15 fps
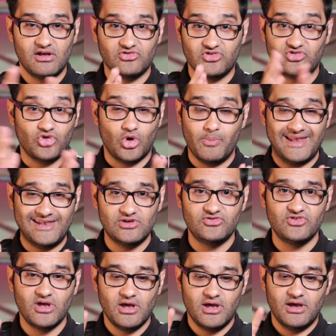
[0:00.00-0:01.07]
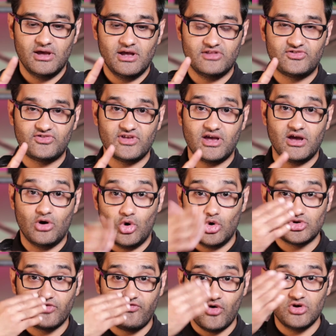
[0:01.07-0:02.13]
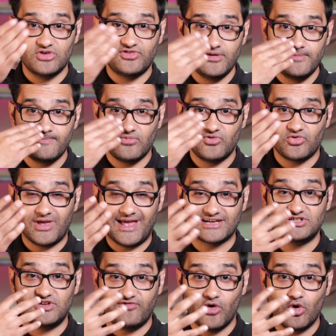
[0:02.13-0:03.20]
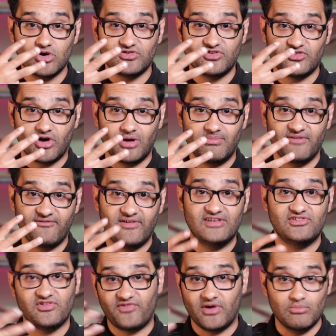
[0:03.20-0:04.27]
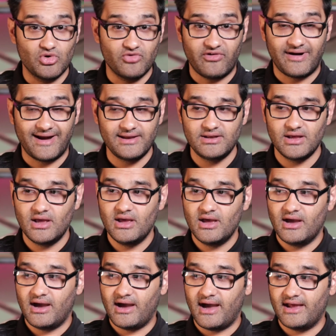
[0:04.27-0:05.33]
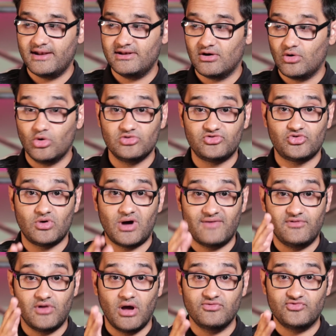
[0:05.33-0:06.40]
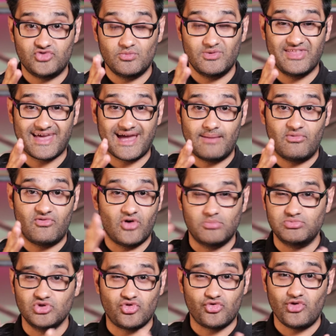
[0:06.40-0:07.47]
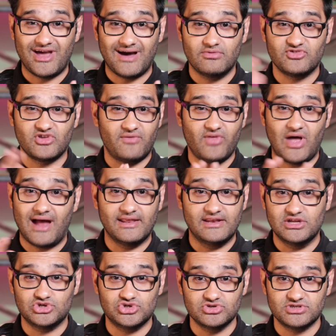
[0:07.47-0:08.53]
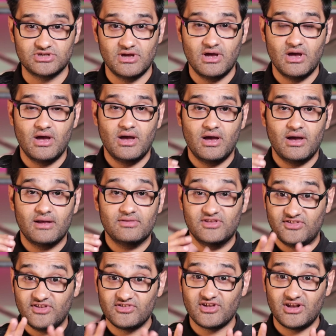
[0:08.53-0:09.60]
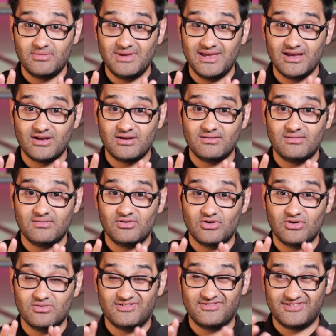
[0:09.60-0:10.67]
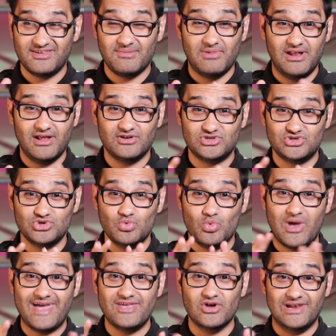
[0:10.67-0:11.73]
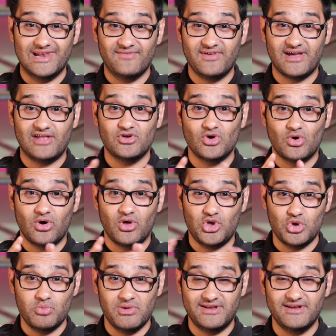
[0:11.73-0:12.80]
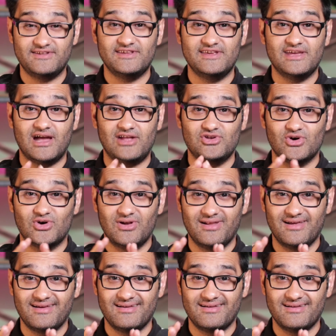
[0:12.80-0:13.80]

So there's no menus. It's autofocusing, so it actually focuses on my face if I move around. And also I've live streamed with the camera for up to 3 hours and I've not had any issues. This is going to be similar to where you're living and your humidity and your